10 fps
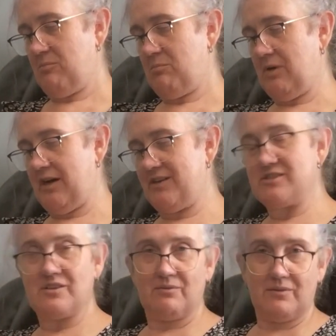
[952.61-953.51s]

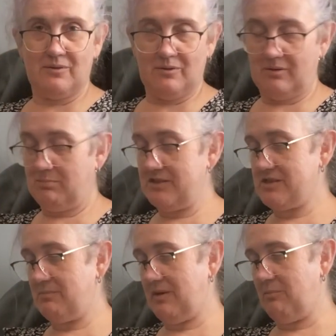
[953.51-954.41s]
minus a few bits
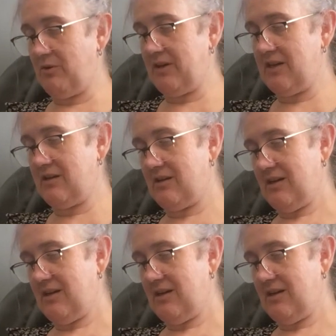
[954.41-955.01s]
in my body.